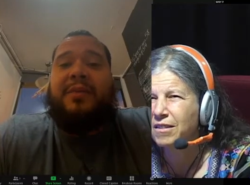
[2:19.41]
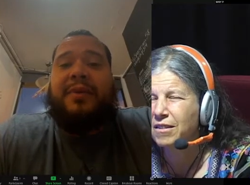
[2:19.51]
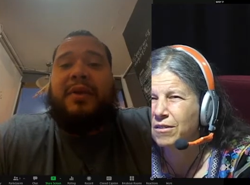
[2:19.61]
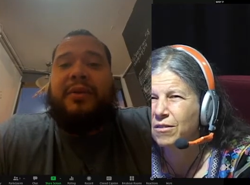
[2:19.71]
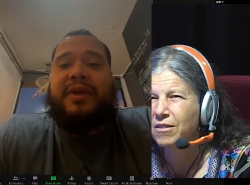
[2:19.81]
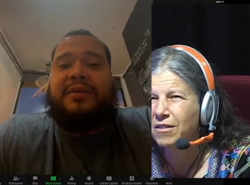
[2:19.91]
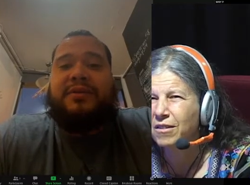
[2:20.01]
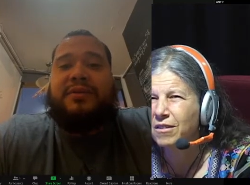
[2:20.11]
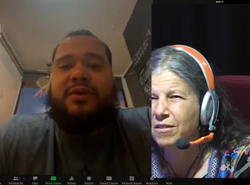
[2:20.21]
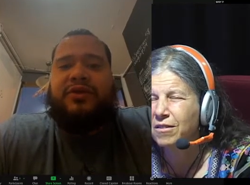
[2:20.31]
Speaker 1: couple of
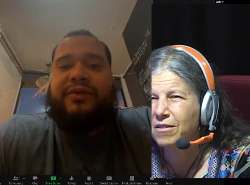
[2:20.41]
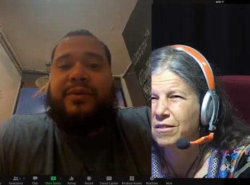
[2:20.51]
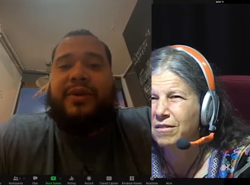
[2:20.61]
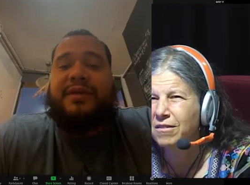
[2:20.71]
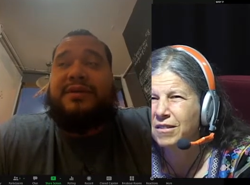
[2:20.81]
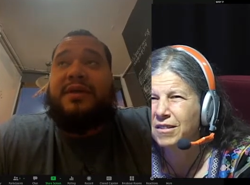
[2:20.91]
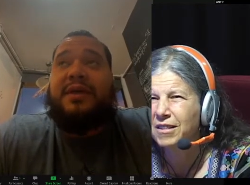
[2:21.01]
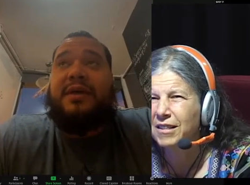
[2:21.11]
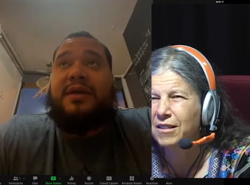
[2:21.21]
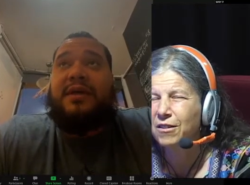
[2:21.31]
weeks or three weeks
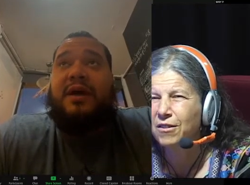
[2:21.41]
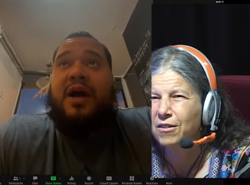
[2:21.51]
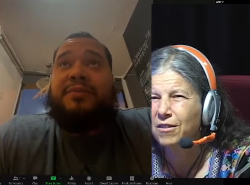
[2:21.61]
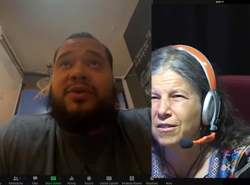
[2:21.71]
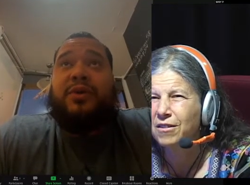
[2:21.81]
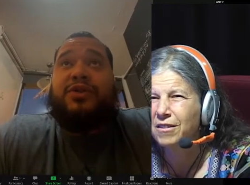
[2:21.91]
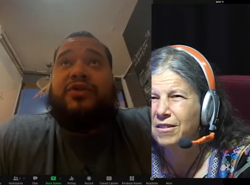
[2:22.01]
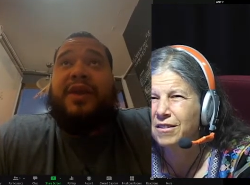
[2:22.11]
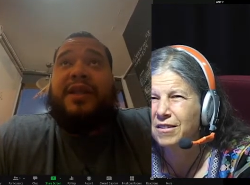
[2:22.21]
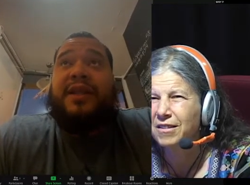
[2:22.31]
um, do a
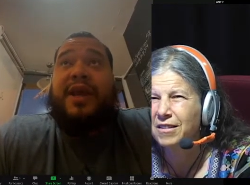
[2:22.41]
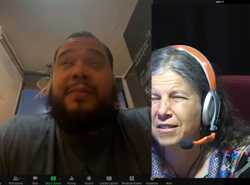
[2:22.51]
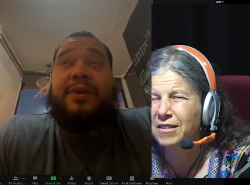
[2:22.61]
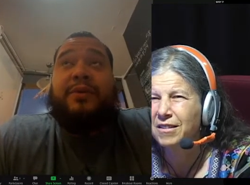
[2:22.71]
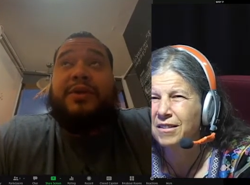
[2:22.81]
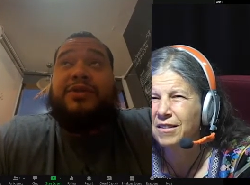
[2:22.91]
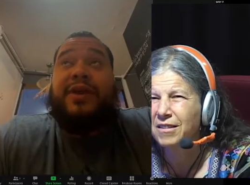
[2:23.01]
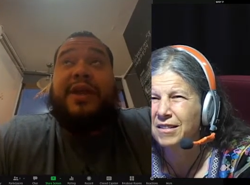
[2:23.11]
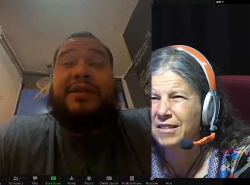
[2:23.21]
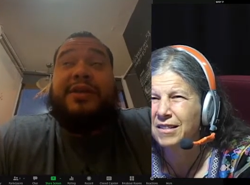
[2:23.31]
training there. I've been doing
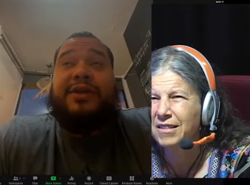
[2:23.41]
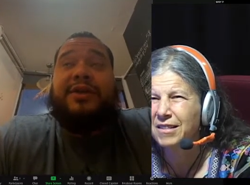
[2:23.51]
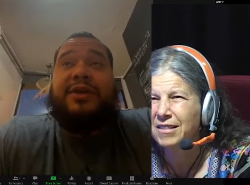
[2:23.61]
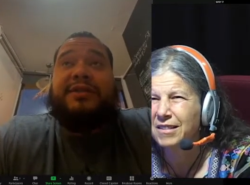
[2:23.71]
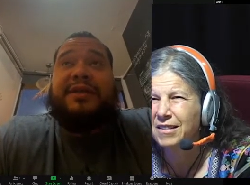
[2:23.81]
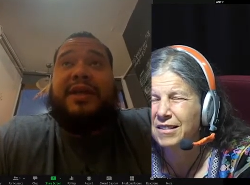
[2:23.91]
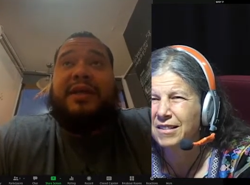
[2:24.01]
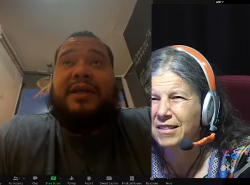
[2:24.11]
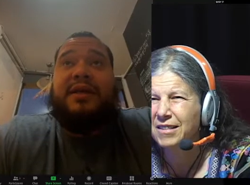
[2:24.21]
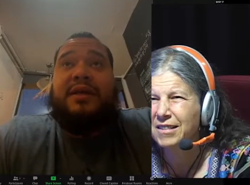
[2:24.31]
trainings in New York
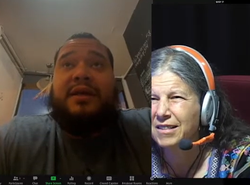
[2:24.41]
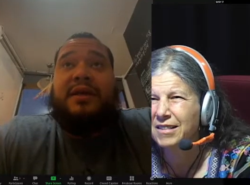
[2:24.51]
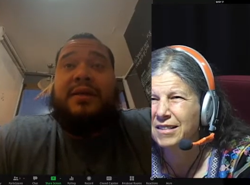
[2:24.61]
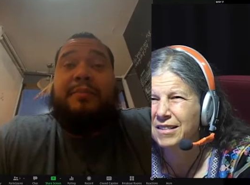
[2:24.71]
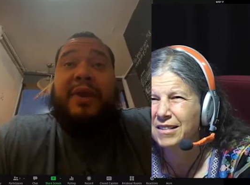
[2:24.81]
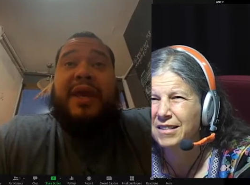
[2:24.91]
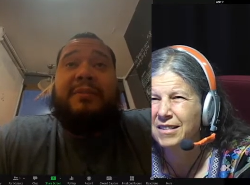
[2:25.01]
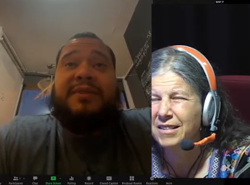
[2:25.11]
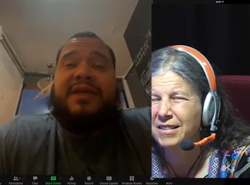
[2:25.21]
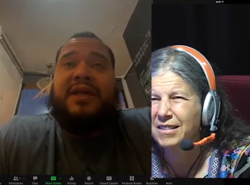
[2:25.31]
City,
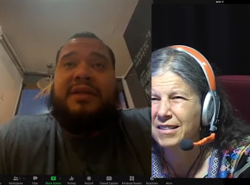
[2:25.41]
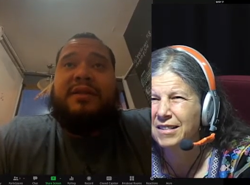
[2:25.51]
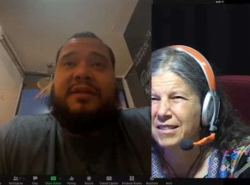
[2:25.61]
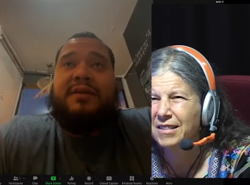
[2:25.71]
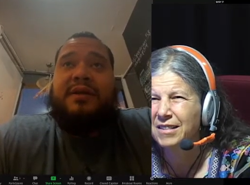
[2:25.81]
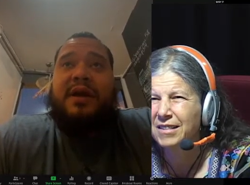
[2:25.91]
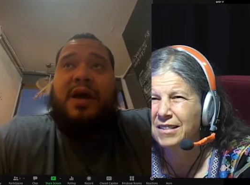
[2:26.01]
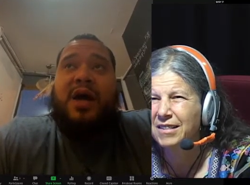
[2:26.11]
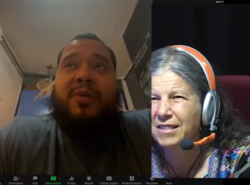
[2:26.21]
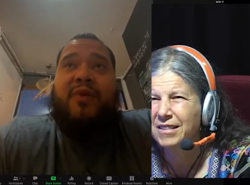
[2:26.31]
Binghamton,
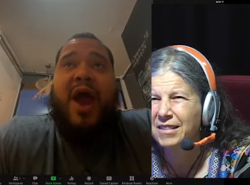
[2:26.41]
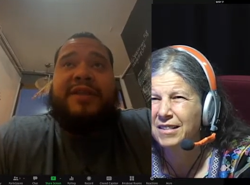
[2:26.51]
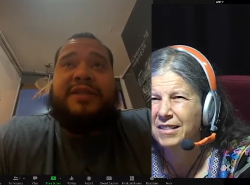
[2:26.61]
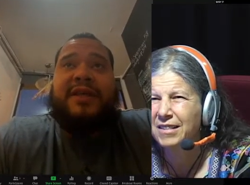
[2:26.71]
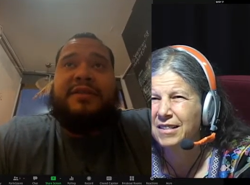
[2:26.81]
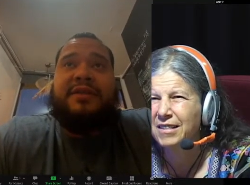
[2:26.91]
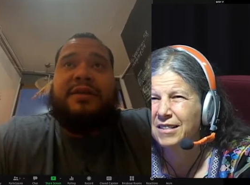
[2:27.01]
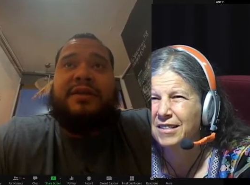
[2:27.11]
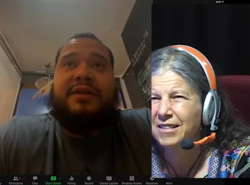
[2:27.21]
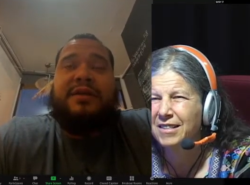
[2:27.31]
um,
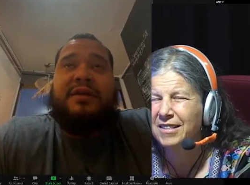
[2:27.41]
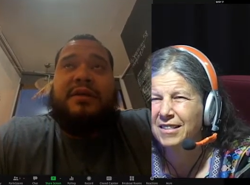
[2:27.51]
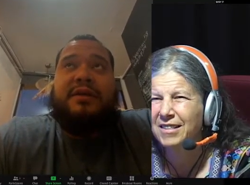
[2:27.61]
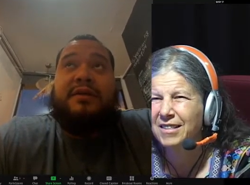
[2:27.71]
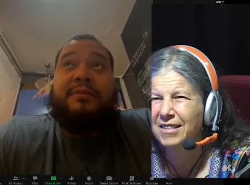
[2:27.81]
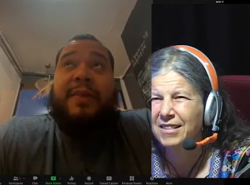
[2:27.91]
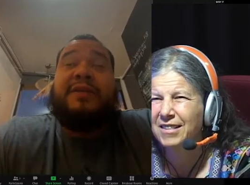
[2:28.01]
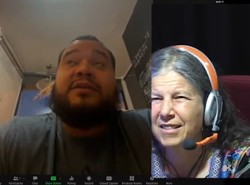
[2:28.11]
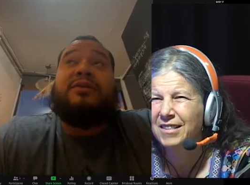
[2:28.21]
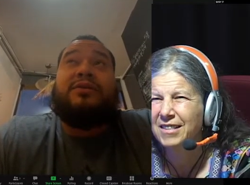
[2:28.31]
Rochester.
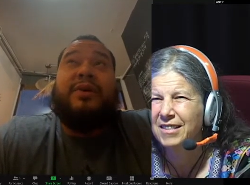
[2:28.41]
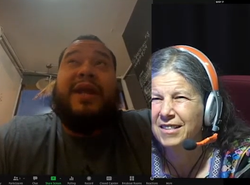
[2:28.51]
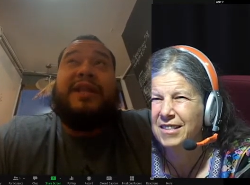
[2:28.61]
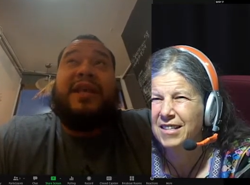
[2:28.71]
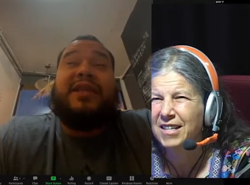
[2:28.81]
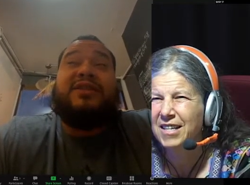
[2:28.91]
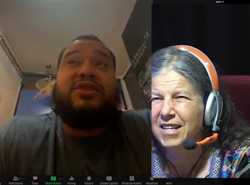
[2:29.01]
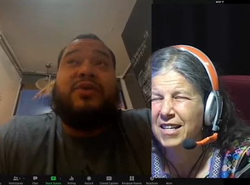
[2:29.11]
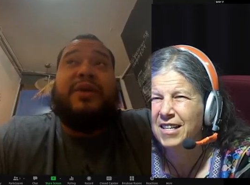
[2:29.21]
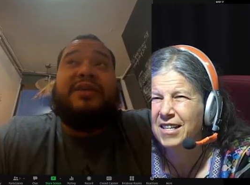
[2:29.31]
About to do one, I think, in
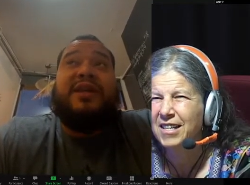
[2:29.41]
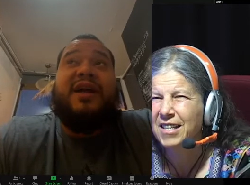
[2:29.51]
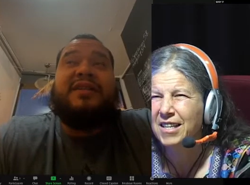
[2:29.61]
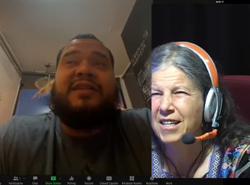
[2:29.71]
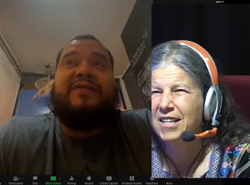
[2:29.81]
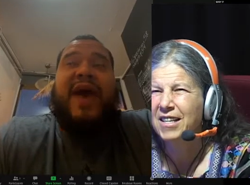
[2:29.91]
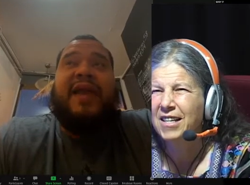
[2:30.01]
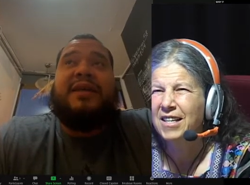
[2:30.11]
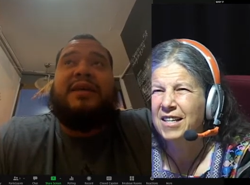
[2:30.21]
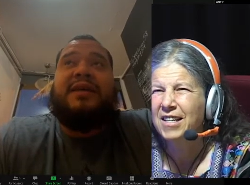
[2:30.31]
two weeks in Hudson
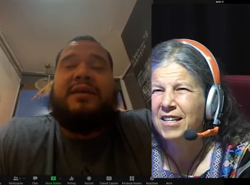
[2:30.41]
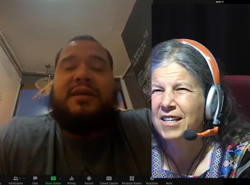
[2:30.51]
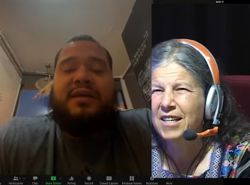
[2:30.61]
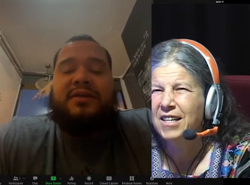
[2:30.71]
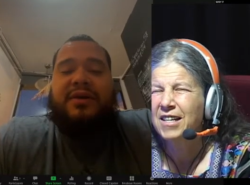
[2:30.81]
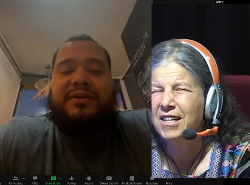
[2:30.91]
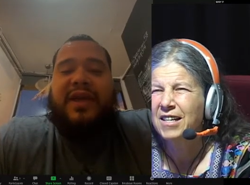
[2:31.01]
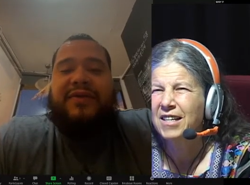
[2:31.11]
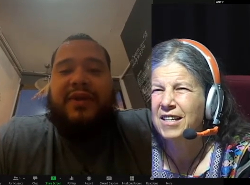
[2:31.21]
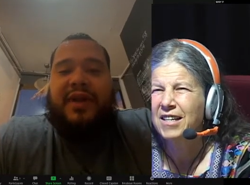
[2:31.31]
Valley. So it's
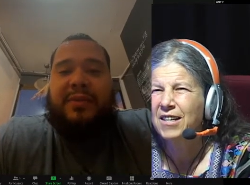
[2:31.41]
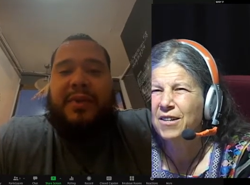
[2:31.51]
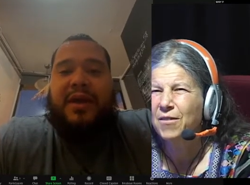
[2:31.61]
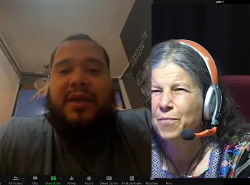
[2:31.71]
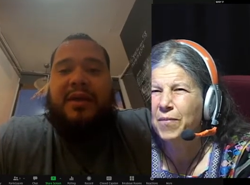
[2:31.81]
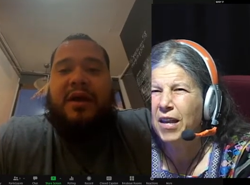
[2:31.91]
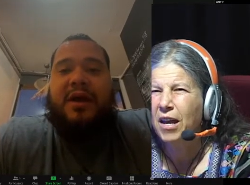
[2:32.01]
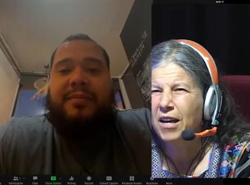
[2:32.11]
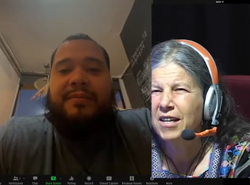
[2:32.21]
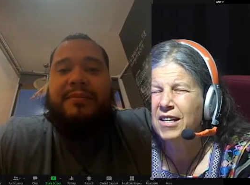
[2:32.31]
definitely been,
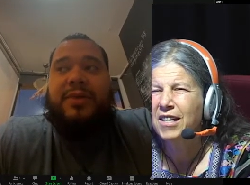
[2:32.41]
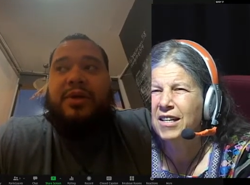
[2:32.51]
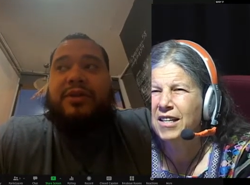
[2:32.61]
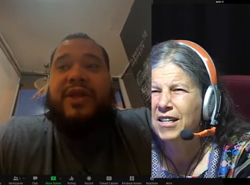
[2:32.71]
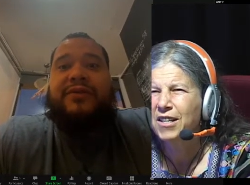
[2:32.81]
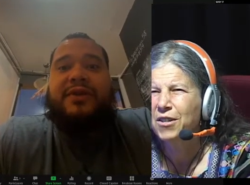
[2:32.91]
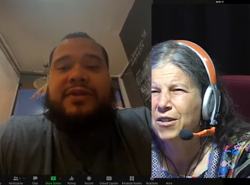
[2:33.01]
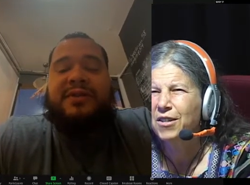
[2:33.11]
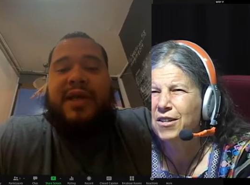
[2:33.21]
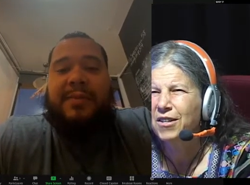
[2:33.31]
um, you know, different
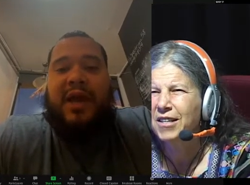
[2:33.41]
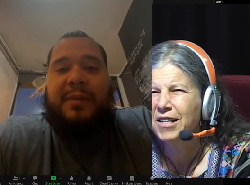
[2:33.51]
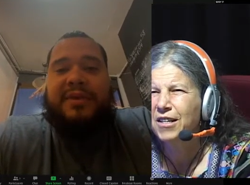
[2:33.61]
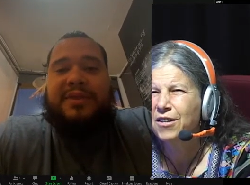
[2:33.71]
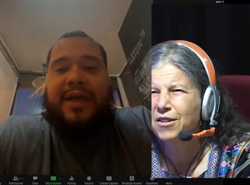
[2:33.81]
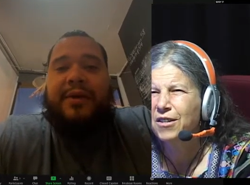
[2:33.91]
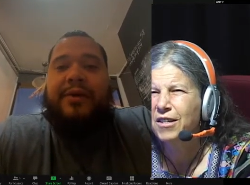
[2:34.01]
since I become a state